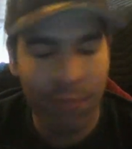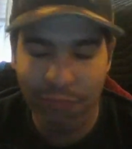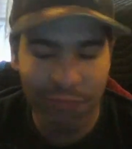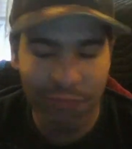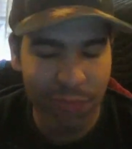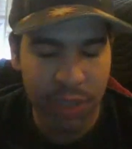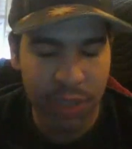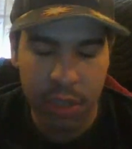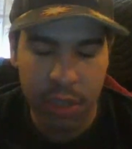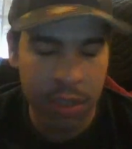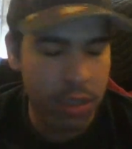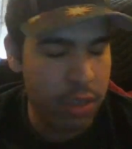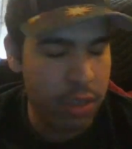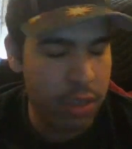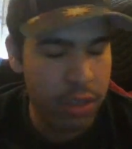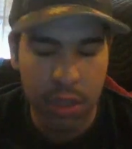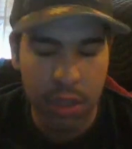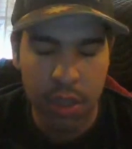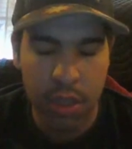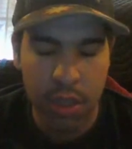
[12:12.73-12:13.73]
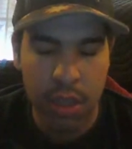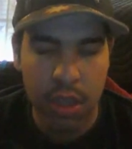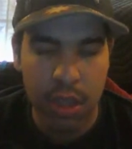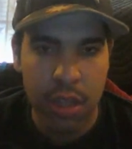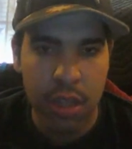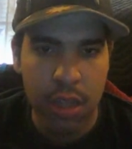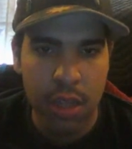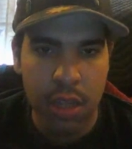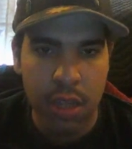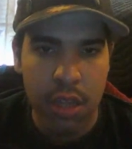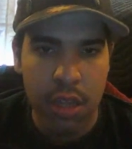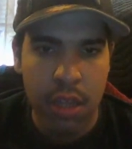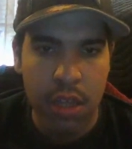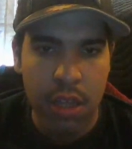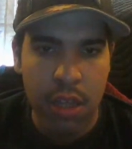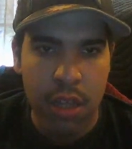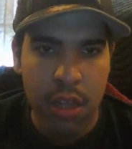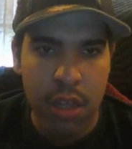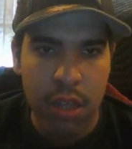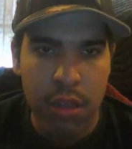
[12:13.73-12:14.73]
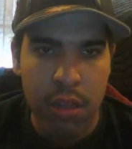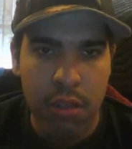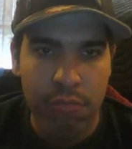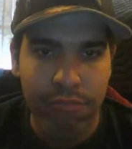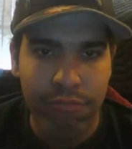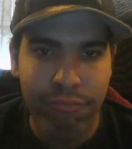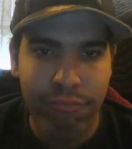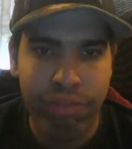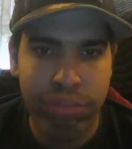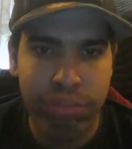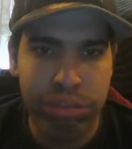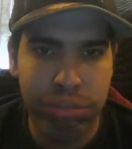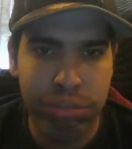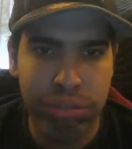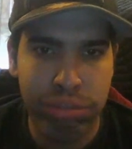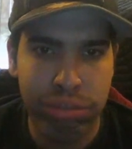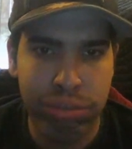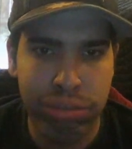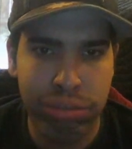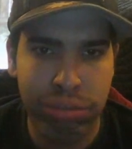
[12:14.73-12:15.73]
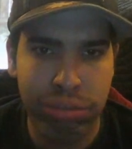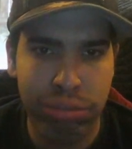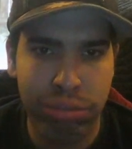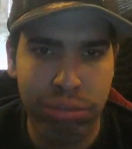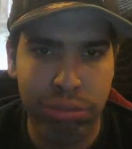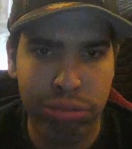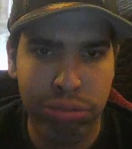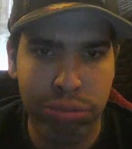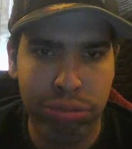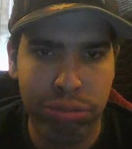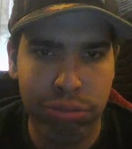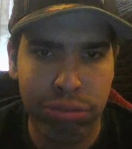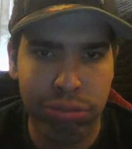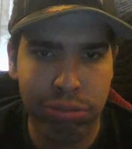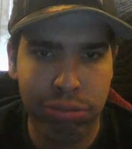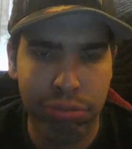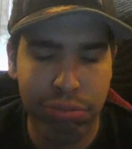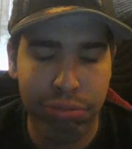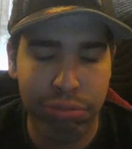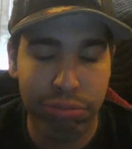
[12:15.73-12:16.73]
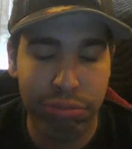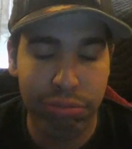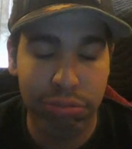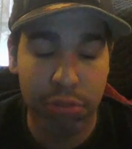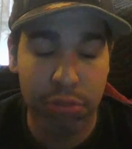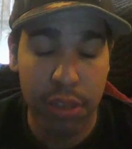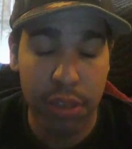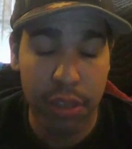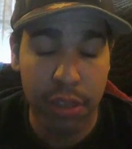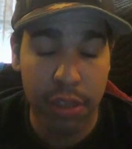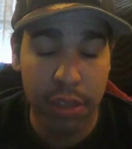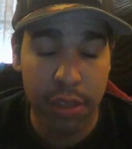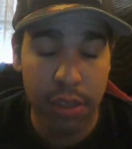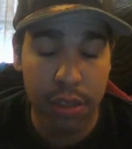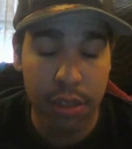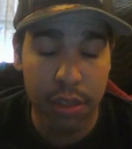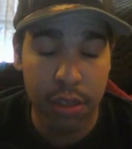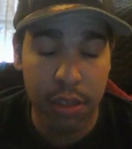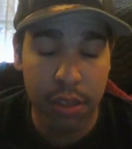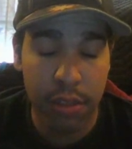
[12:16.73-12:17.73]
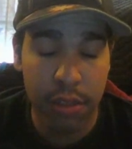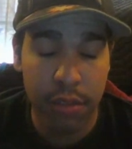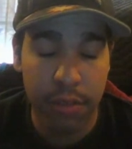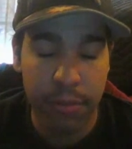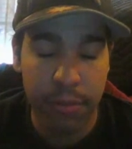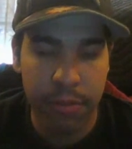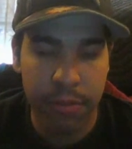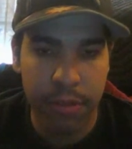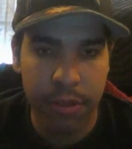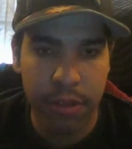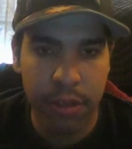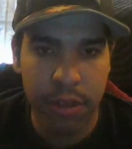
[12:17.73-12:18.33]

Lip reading: No one is speaking in this clip.